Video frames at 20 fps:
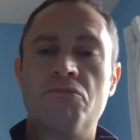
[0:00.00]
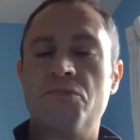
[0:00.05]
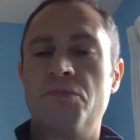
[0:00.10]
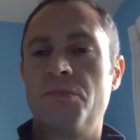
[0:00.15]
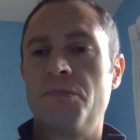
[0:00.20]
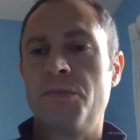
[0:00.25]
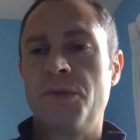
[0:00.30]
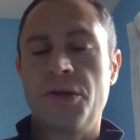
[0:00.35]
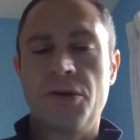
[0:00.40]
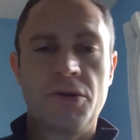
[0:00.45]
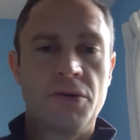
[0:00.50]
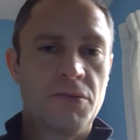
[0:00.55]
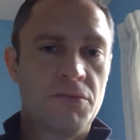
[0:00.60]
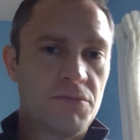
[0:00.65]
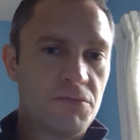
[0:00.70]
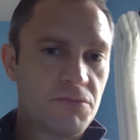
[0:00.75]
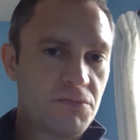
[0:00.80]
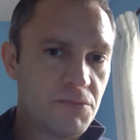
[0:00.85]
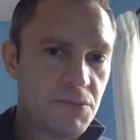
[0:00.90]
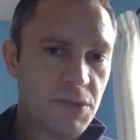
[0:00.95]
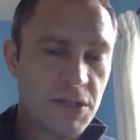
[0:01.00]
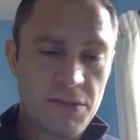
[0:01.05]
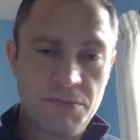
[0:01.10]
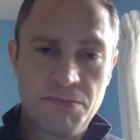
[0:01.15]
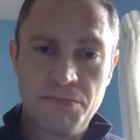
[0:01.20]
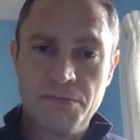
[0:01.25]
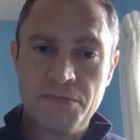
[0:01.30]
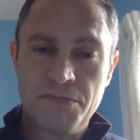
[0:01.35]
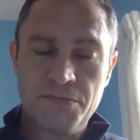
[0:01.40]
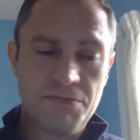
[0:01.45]
There is
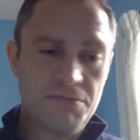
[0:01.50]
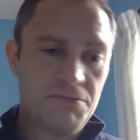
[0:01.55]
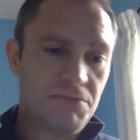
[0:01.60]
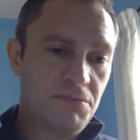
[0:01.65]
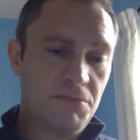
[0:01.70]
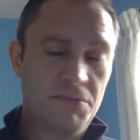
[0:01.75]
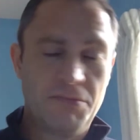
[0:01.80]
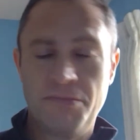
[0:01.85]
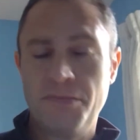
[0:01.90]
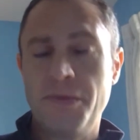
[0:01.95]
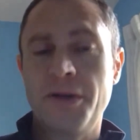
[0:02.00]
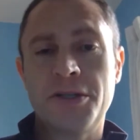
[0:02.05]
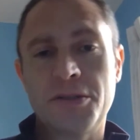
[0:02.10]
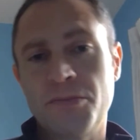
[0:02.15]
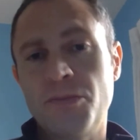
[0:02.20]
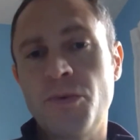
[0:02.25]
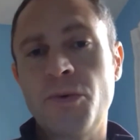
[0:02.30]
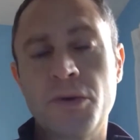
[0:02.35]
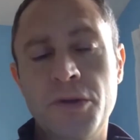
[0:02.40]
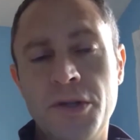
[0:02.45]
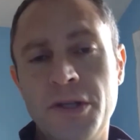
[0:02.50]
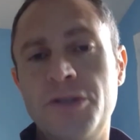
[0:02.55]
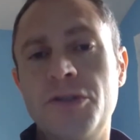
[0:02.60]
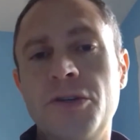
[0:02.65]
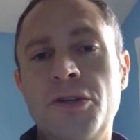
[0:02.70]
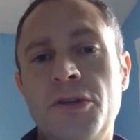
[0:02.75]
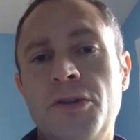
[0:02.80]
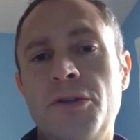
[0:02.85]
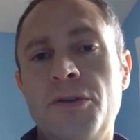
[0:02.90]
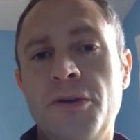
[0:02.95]
much more that you
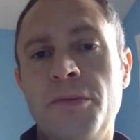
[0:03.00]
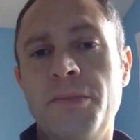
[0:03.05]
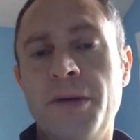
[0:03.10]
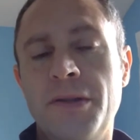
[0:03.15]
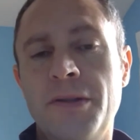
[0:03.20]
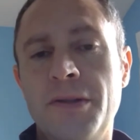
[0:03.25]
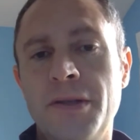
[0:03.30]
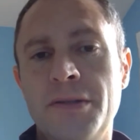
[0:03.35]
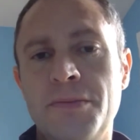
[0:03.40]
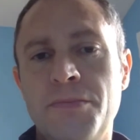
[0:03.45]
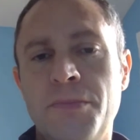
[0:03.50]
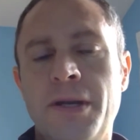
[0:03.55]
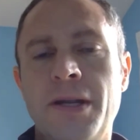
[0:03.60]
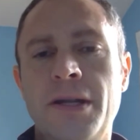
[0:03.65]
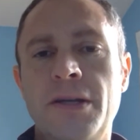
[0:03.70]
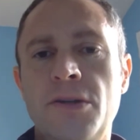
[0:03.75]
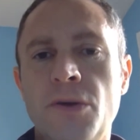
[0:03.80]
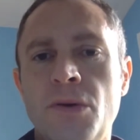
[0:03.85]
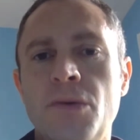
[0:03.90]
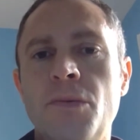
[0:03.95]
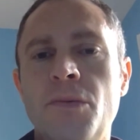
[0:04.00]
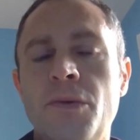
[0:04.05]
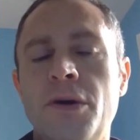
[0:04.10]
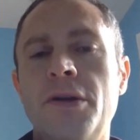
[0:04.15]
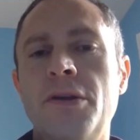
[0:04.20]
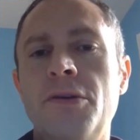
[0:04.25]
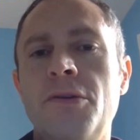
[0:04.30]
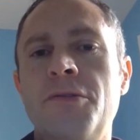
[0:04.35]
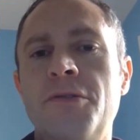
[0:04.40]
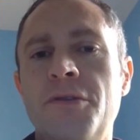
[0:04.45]
can learn about this, but I don't
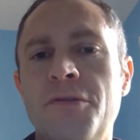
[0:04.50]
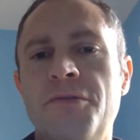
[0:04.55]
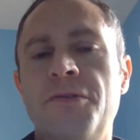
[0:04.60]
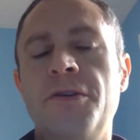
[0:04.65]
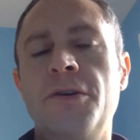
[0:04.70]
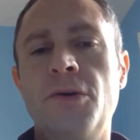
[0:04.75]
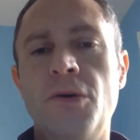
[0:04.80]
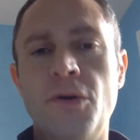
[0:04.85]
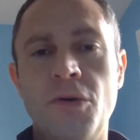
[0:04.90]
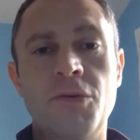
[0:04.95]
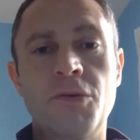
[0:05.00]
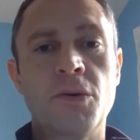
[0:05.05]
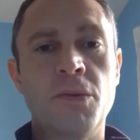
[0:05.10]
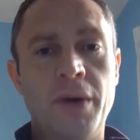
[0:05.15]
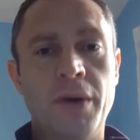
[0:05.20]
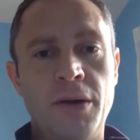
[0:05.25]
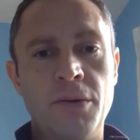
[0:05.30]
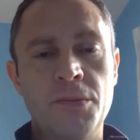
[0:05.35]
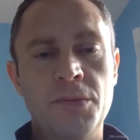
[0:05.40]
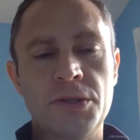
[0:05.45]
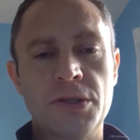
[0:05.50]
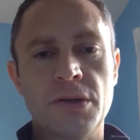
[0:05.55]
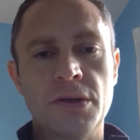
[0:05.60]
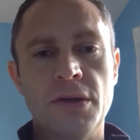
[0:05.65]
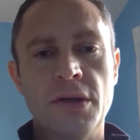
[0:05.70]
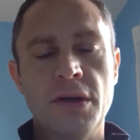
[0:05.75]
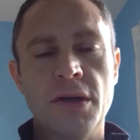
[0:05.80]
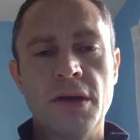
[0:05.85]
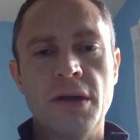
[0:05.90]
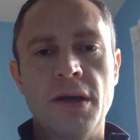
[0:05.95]
want you to feel overwhelmed.
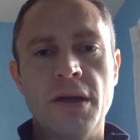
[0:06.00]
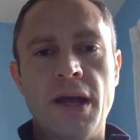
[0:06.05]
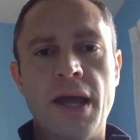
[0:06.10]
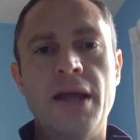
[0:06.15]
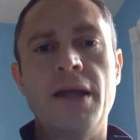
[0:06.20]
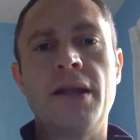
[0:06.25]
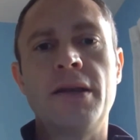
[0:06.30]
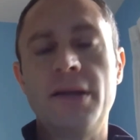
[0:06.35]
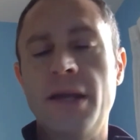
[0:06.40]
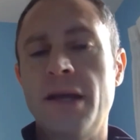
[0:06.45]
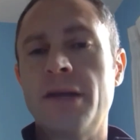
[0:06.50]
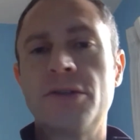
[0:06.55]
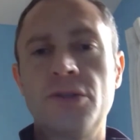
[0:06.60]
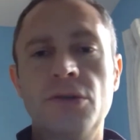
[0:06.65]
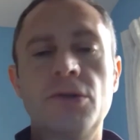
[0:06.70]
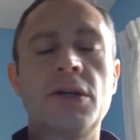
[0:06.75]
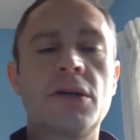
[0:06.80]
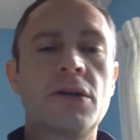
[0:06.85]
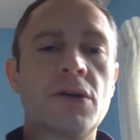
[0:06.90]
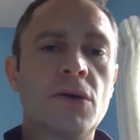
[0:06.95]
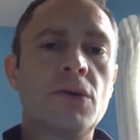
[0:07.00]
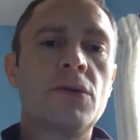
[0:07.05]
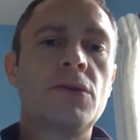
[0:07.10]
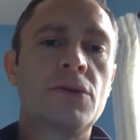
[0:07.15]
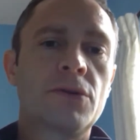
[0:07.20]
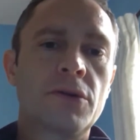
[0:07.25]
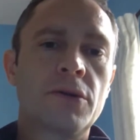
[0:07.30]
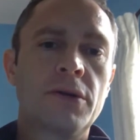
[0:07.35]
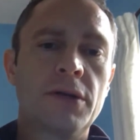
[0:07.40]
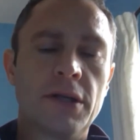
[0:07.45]
And yes, you can go
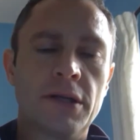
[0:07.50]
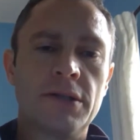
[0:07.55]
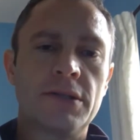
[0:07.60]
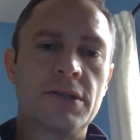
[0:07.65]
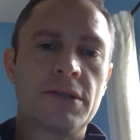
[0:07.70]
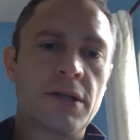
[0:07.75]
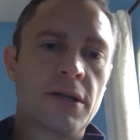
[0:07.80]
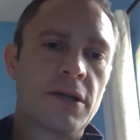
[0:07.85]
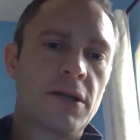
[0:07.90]
learn and study